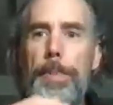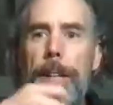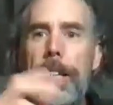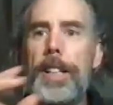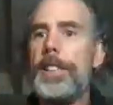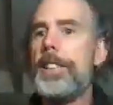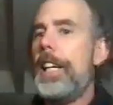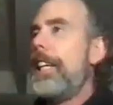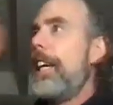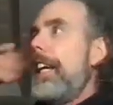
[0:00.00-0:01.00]
player is
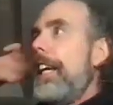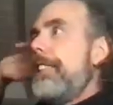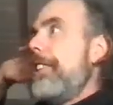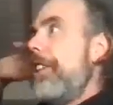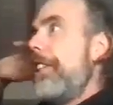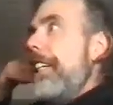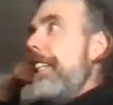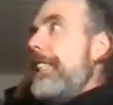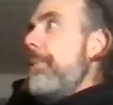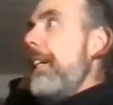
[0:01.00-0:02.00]
like, he's looking
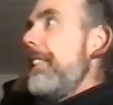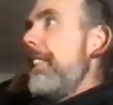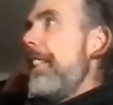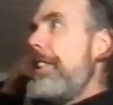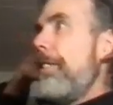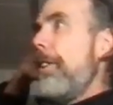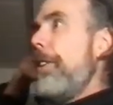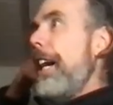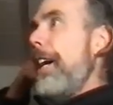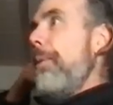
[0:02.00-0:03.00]
this way, he's going to throw
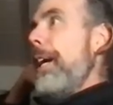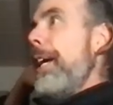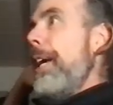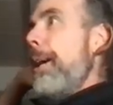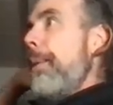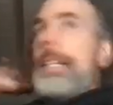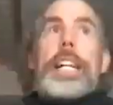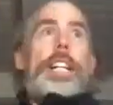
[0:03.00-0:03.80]
that way, but then he